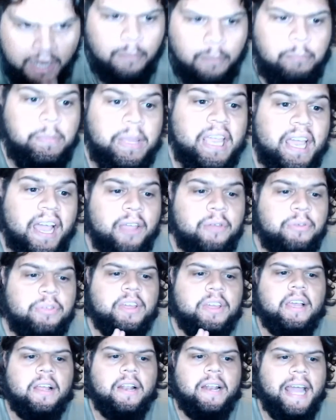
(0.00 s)

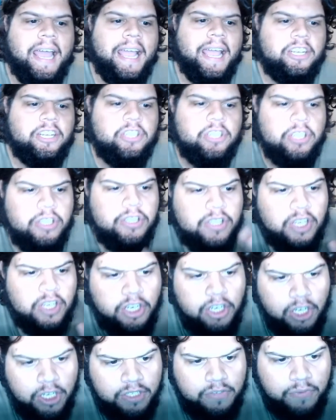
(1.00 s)
Meowth Collections,
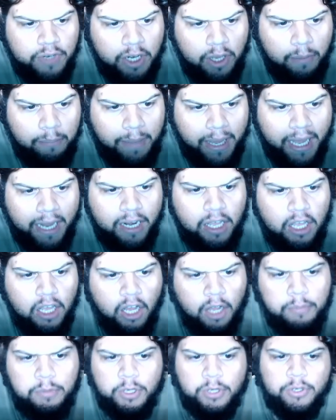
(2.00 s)
nice video, man.
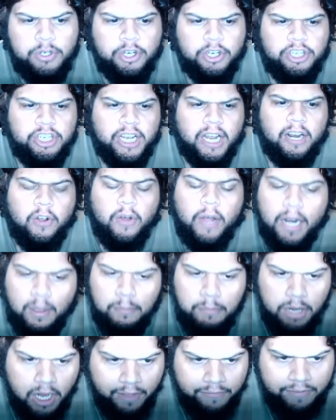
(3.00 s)
I'm new to your channel and
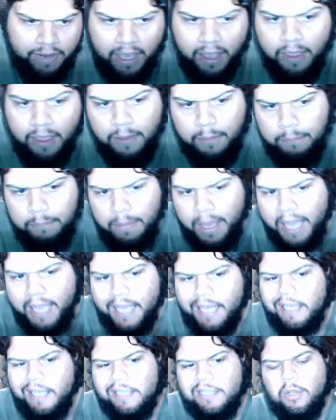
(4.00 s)
I'm loving it.
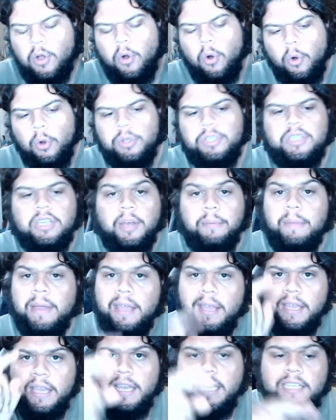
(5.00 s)
Mate is awesome.
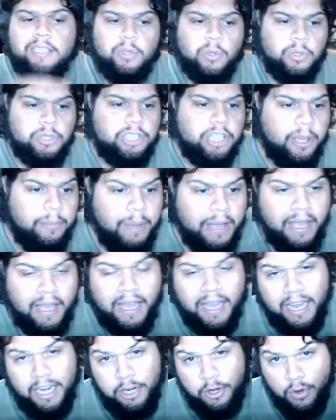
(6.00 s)
He is awesome
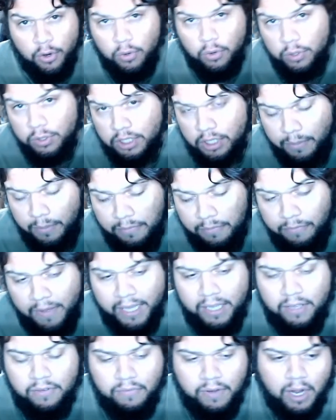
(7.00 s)
and you're awesome.
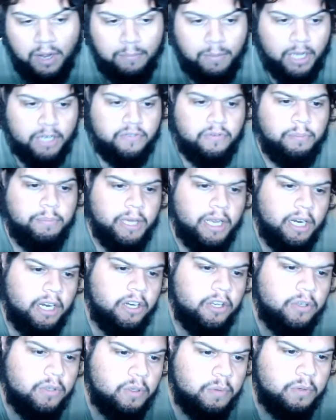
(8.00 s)
Thank you very much for being a
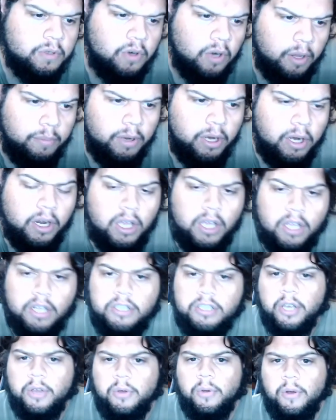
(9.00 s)
new subscriber,
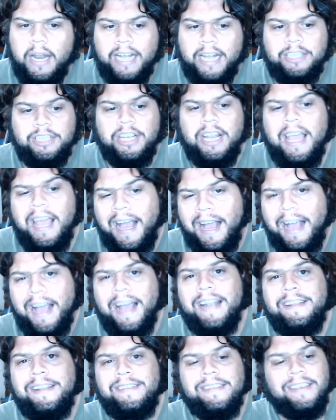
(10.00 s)
total legend.
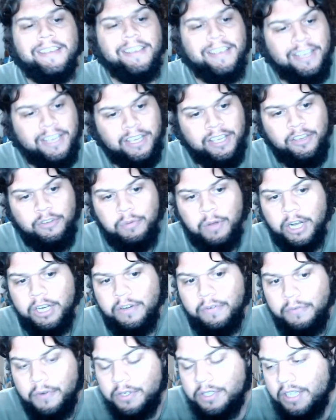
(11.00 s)
And you won
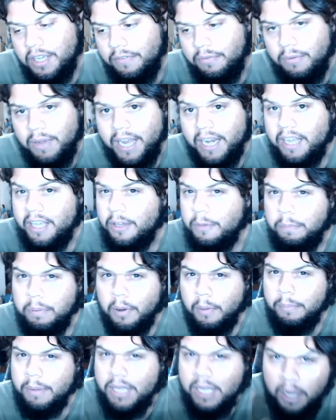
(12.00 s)
your first giveaway that you
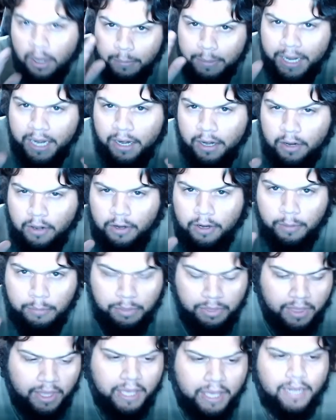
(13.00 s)
probably commented on, I'm
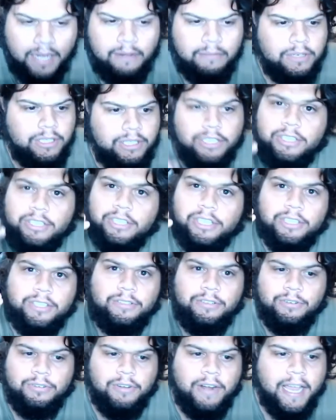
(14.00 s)
thinking, which is
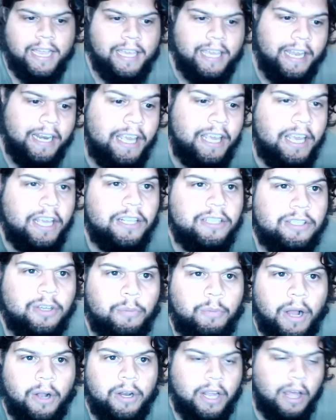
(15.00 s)
just cracking. So
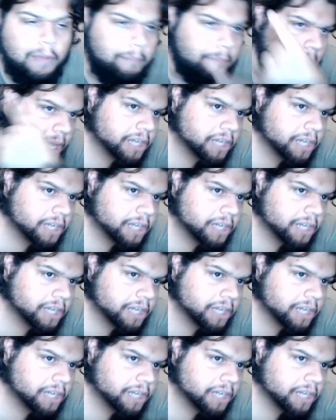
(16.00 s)
well done.